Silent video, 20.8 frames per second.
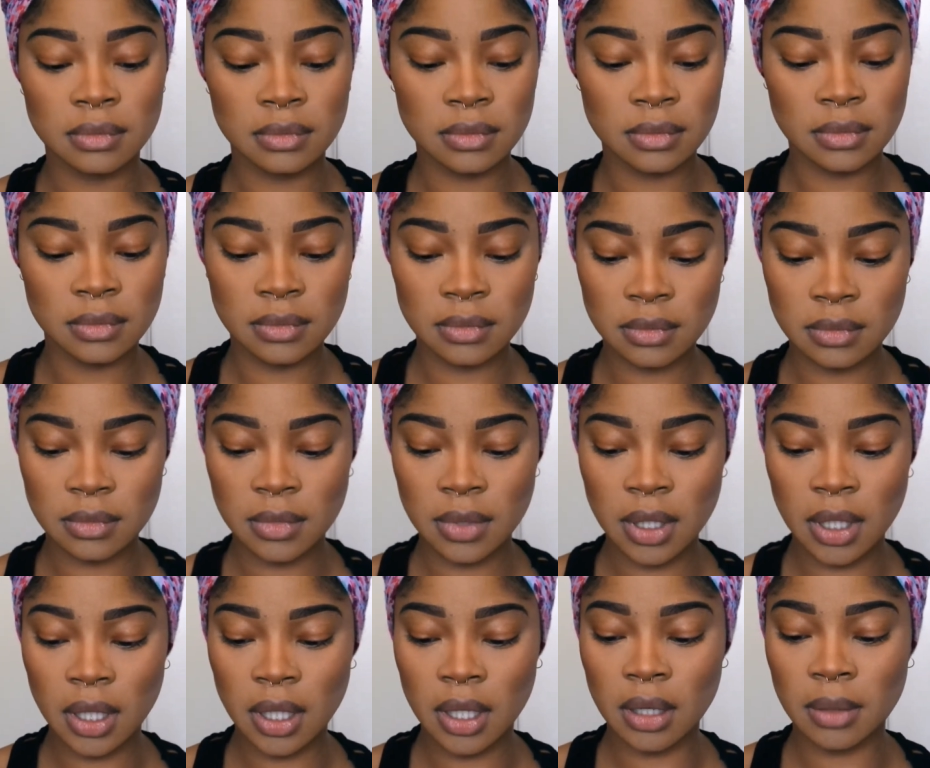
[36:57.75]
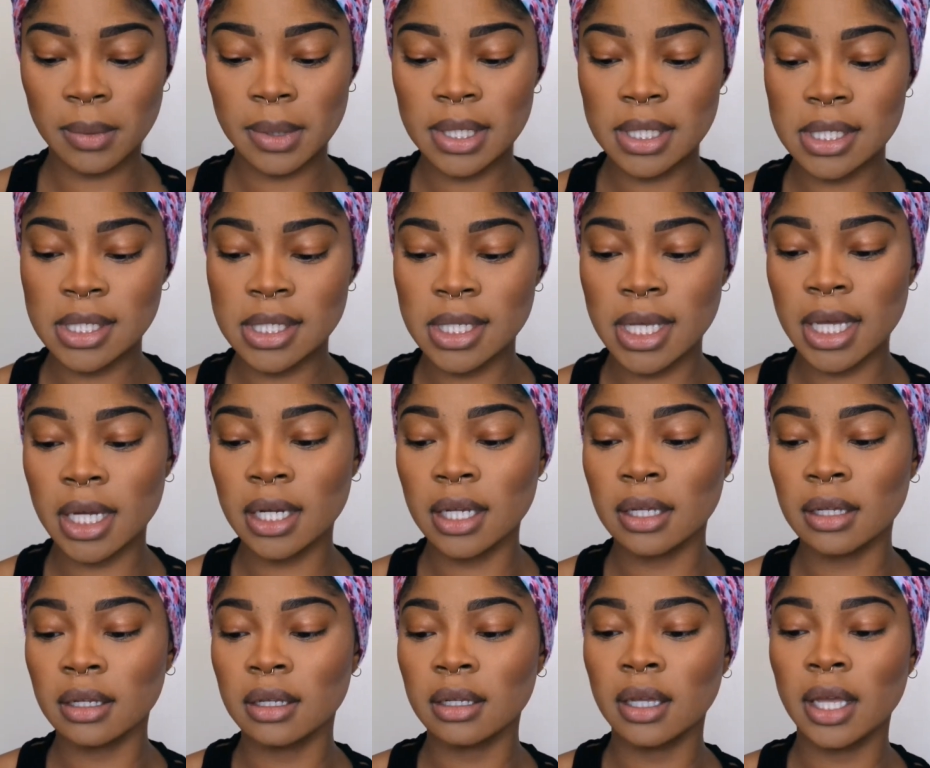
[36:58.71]
And I'm going to set
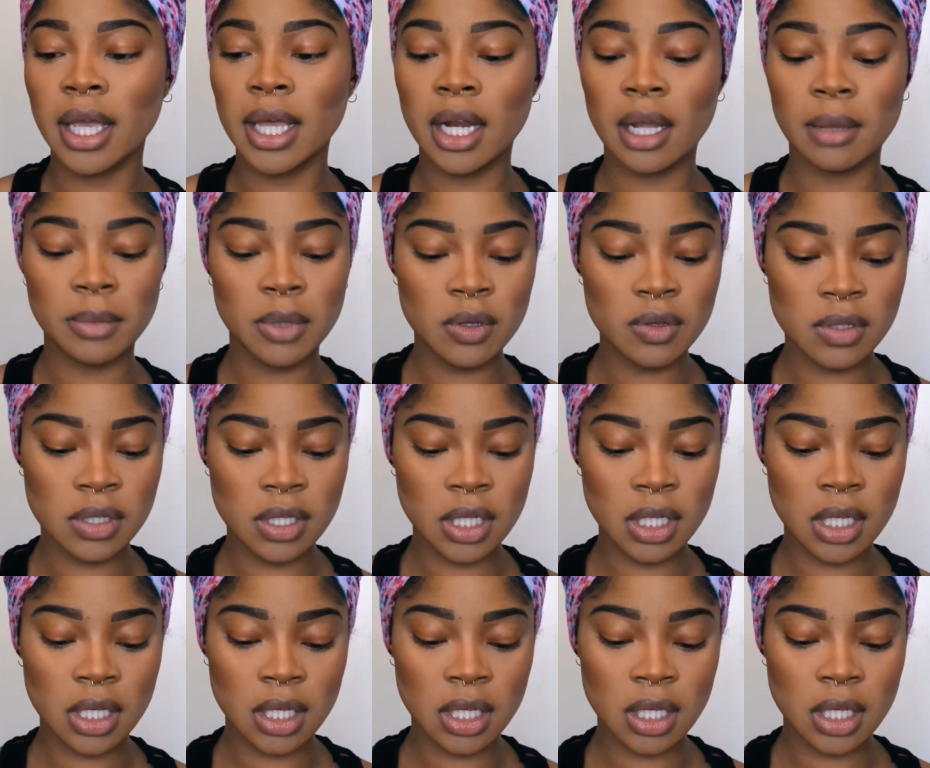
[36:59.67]
it. And I'm using,